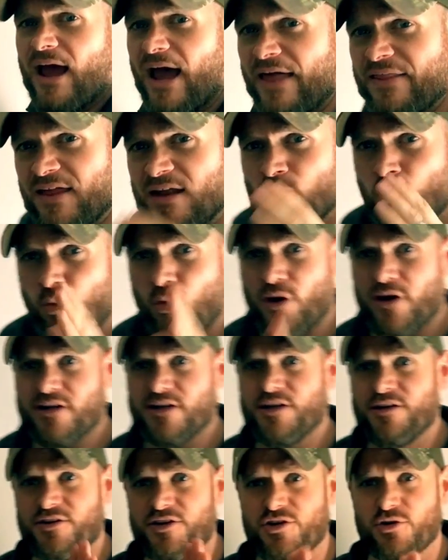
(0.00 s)
And then
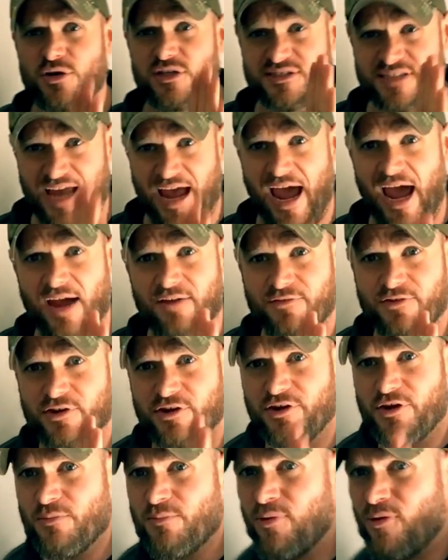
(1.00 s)
what you do is
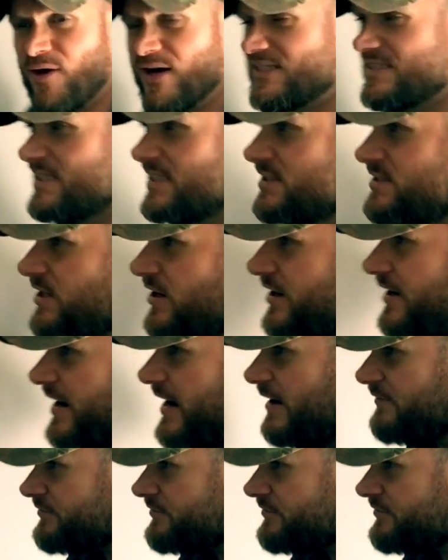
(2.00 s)
after you point at the target,